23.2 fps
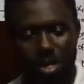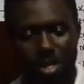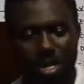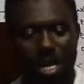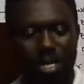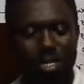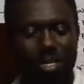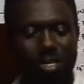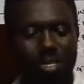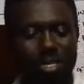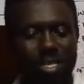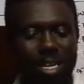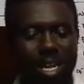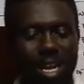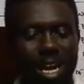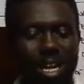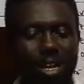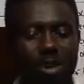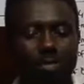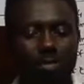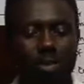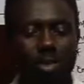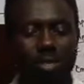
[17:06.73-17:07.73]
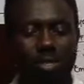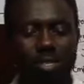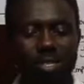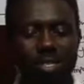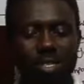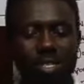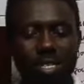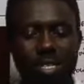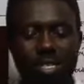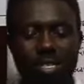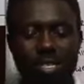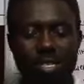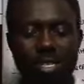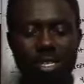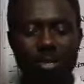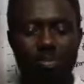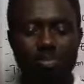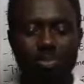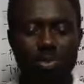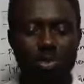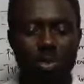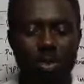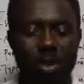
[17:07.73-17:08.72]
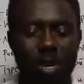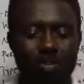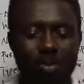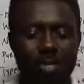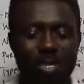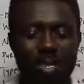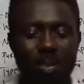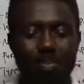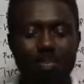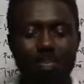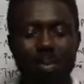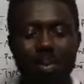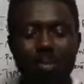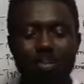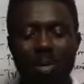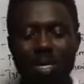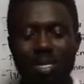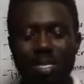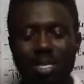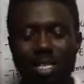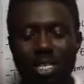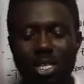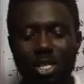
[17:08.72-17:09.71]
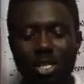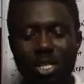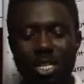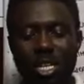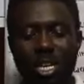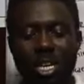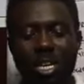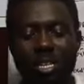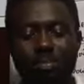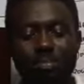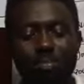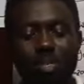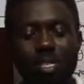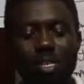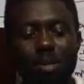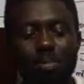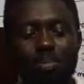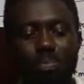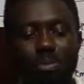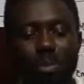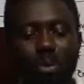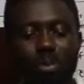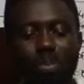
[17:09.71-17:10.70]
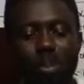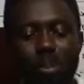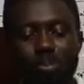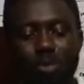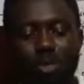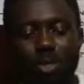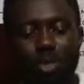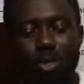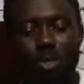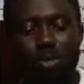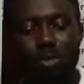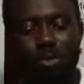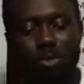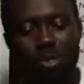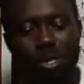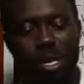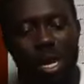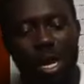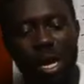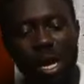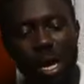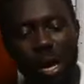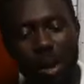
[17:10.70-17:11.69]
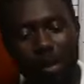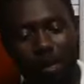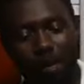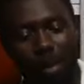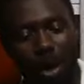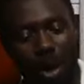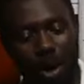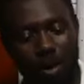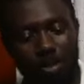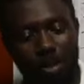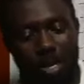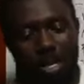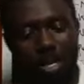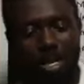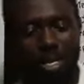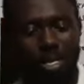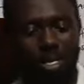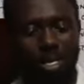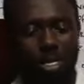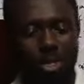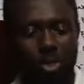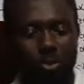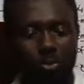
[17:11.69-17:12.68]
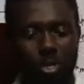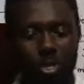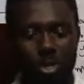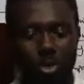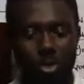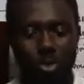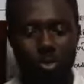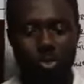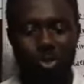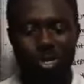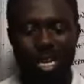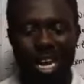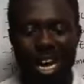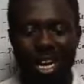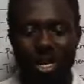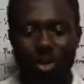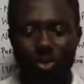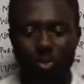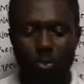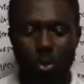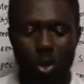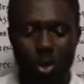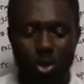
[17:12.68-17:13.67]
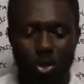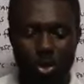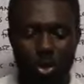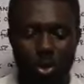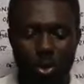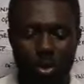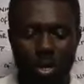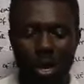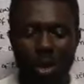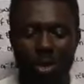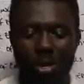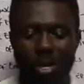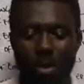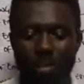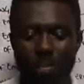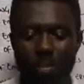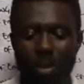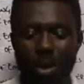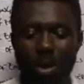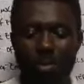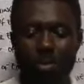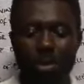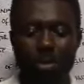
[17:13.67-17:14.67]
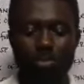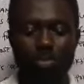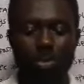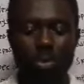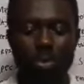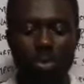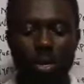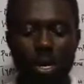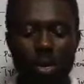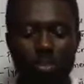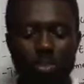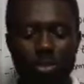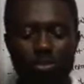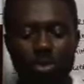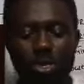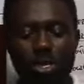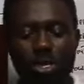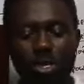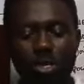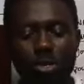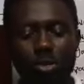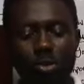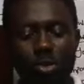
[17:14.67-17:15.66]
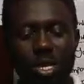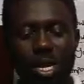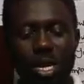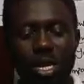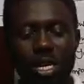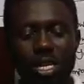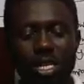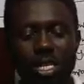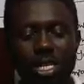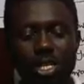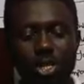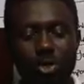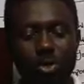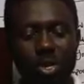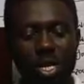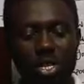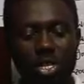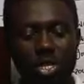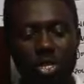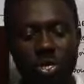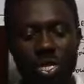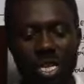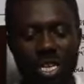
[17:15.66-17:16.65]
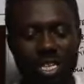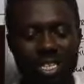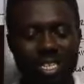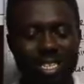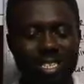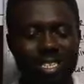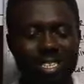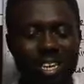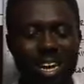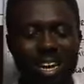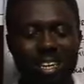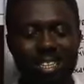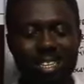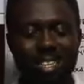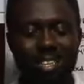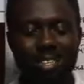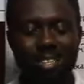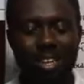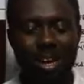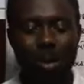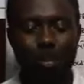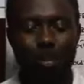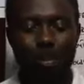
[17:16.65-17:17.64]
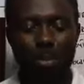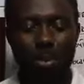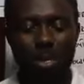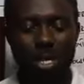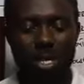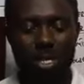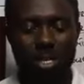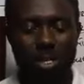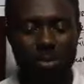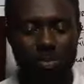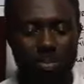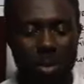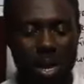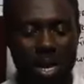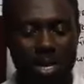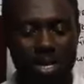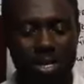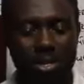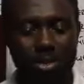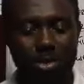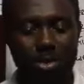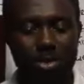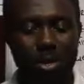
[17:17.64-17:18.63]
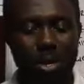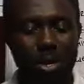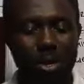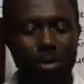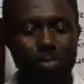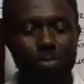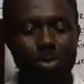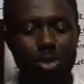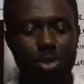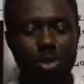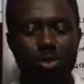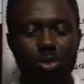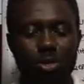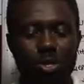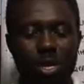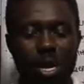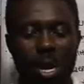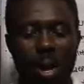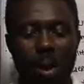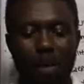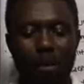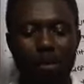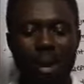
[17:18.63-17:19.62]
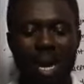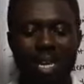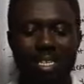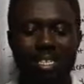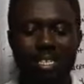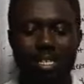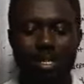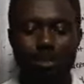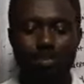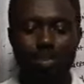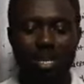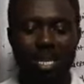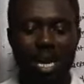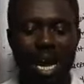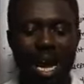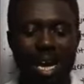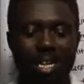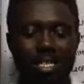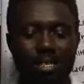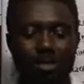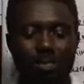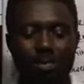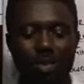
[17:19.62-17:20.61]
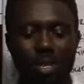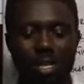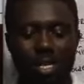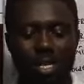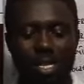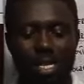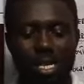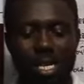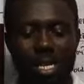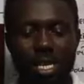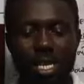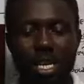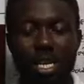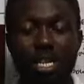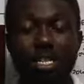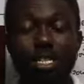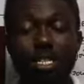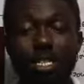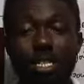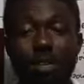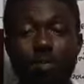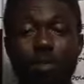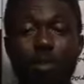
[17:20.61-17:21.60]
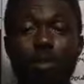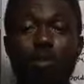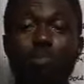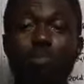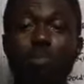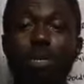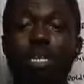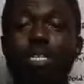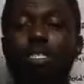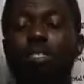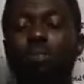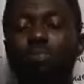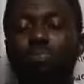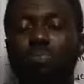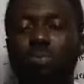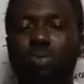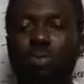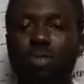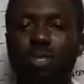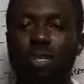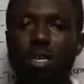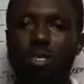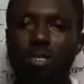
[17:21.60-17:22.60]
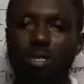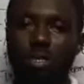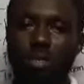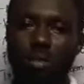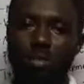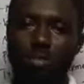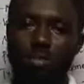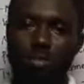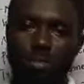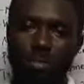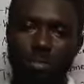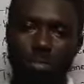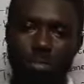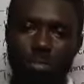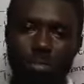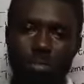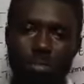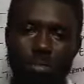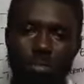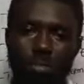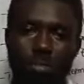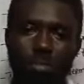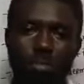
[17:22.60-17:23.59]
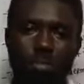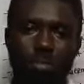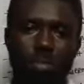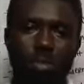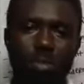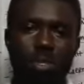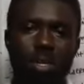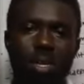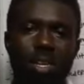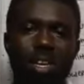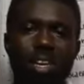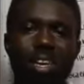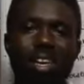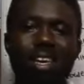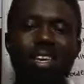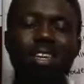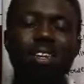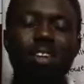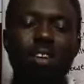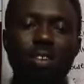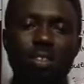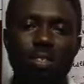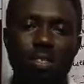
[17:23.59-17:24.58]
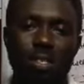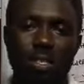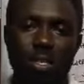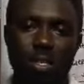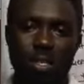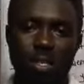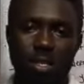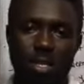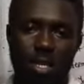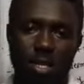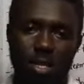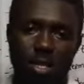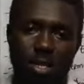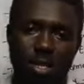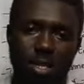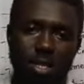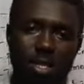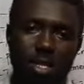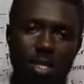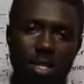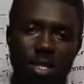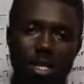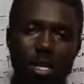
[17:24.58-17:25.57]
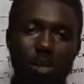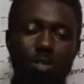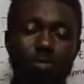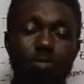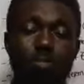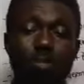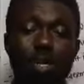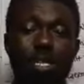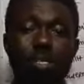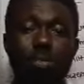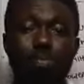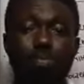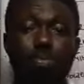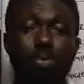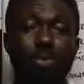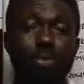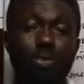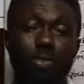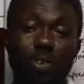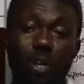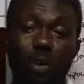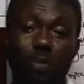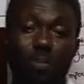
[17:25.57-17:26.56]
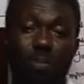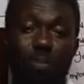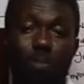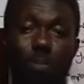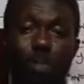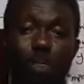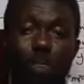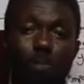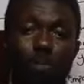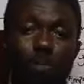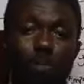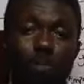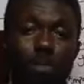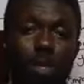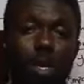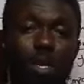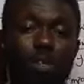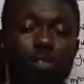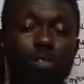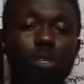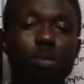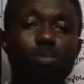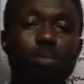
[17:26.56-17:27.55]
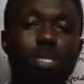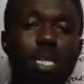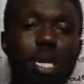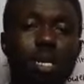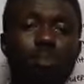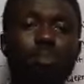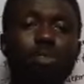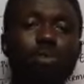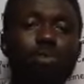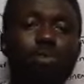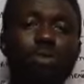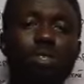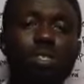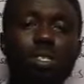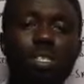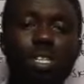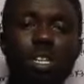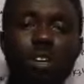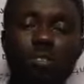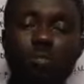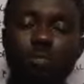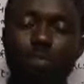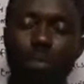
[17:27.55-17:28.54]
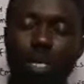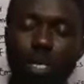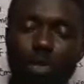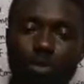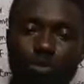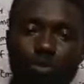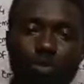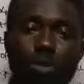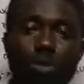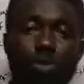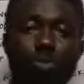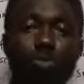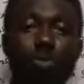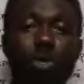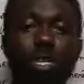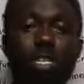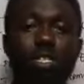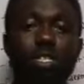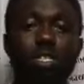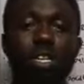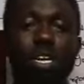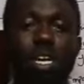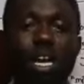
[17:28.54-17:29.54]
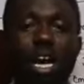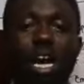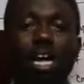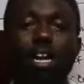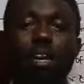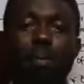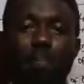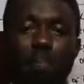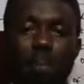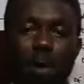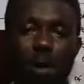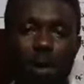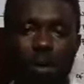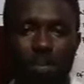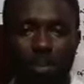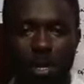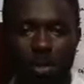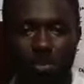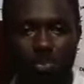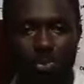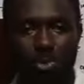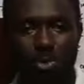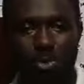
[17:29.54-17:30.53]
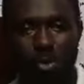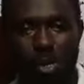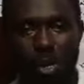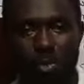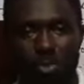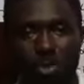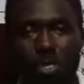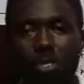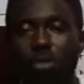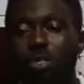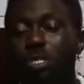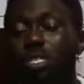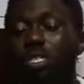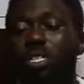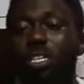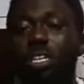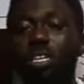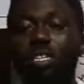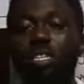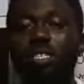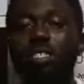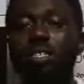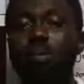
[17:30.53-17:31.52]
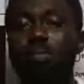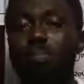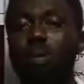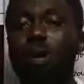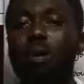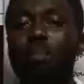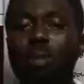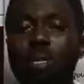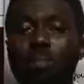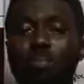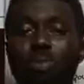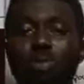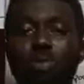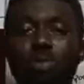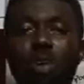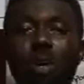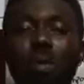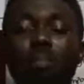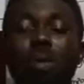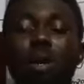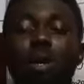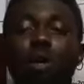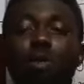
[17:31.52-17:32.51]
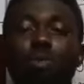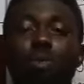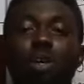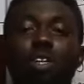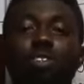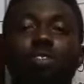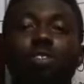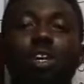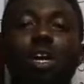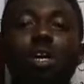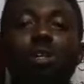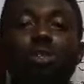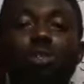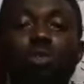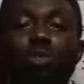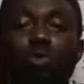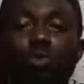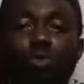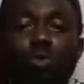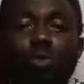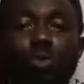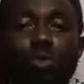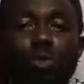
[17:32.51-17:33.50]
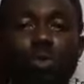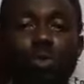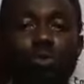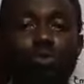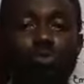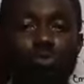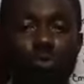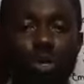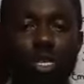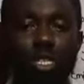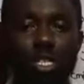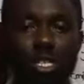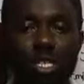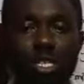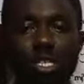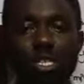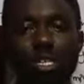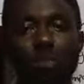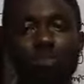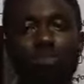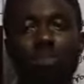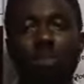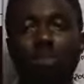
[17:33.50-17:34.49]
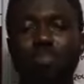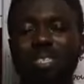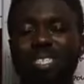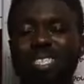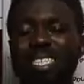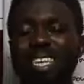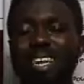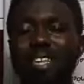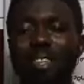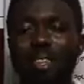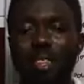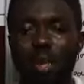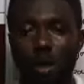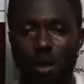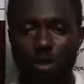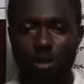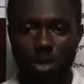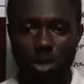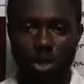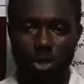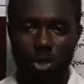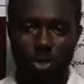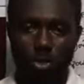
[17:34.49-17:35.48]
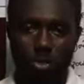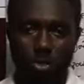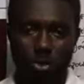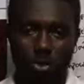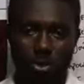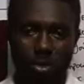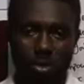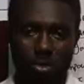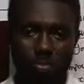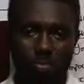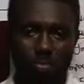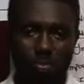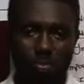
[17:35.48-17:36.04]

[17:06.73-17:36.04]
That is, the lack of consistency in programs implementation can be a problem to youth empowerment. Leaders with good and well thought out empowerment programs for the youth need to ensure that these ideas are put into practice to help the youth participate actively in the development process. Inconsistency in government program. Sometimes you see the government will create an empowerment program. So, okay, in this empowerment program, we are trying to reach maybe 10,000 youths.